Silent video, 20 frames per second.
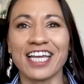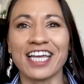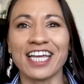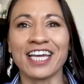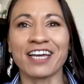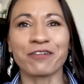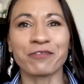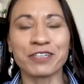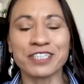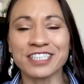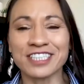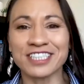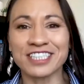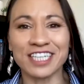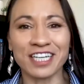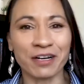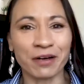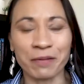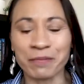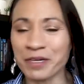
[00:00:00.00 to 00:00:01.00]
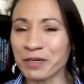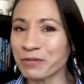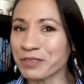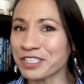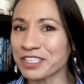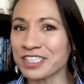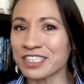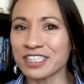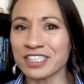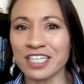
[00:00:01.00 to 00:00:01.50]
it was i mean it
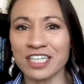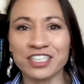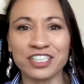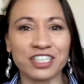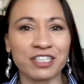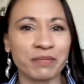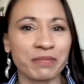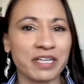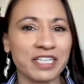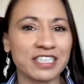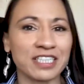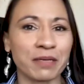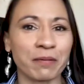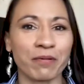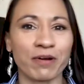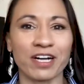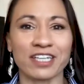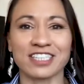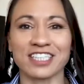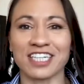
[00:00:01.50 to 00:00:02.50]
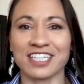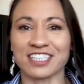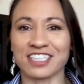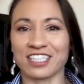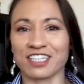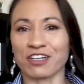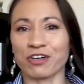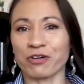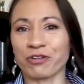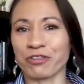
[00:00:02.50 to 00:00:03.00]
was such an amazing process
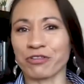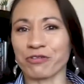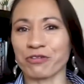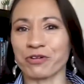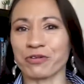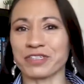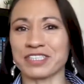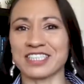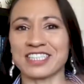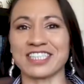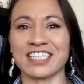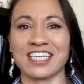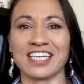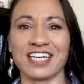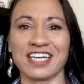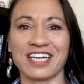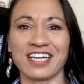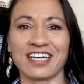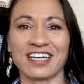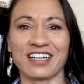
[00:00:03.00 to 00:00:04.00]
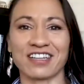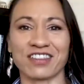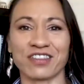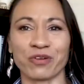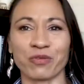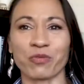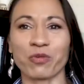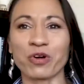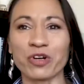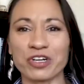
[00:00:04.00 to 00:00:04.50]
to go through and see the
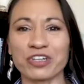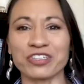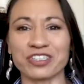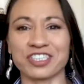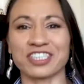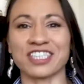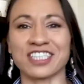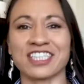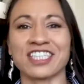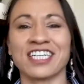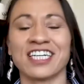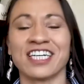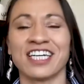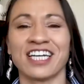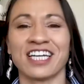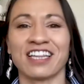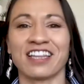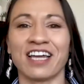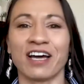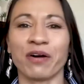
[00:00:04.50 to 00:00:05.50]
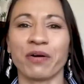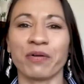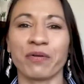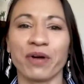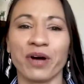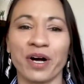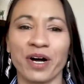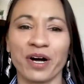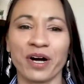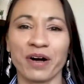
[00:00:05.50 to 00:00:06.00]
words that
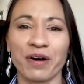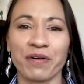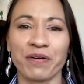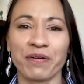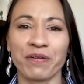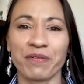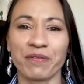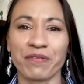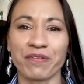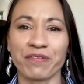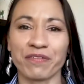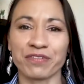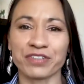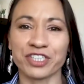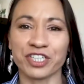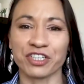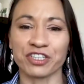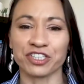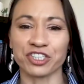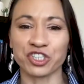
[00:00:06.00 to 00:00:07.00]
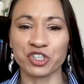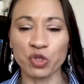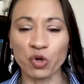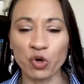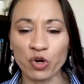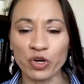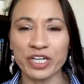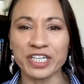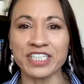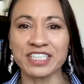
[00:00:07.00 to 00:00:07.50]
uh, to the
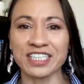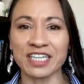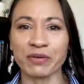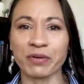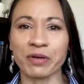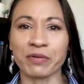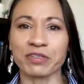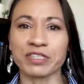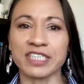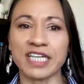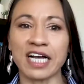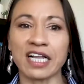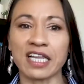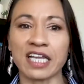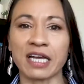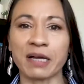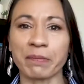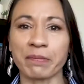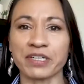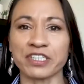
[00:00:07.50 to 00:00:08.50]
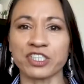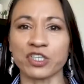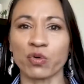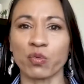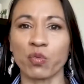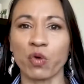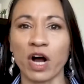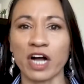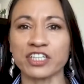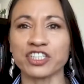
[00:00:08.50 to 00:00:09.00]
stories that we were telling, but to
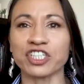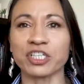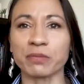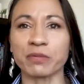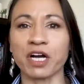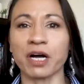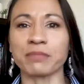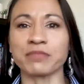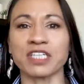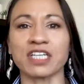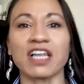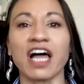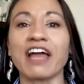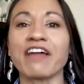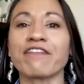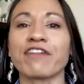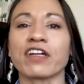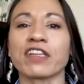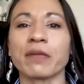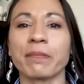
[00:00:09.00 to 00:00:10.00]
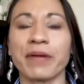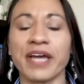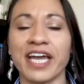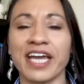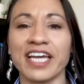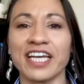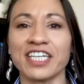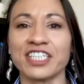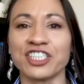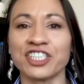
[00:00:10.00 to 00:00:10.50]
watch them come to life on the
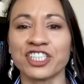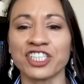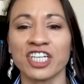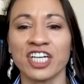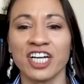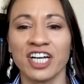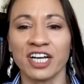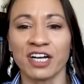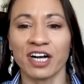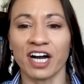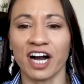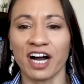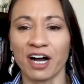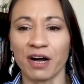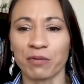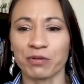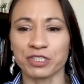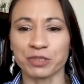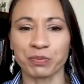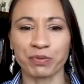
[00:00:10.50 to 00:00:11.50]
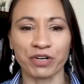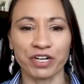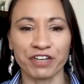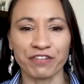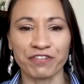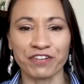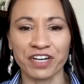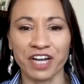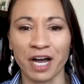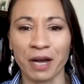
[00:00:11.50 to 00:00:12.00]
page uh, was pretty
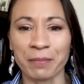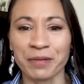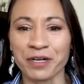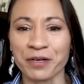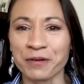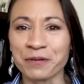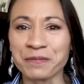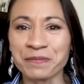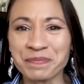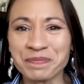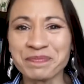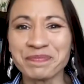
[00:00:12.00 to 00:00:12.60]
phenomenal.